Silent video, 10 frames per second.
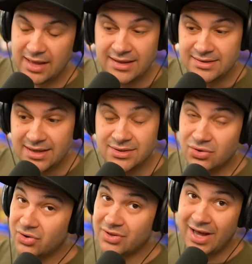That does
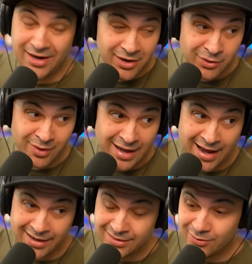look like a
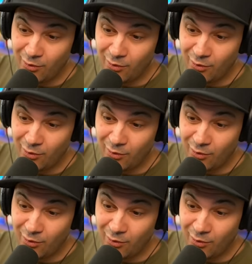grenade.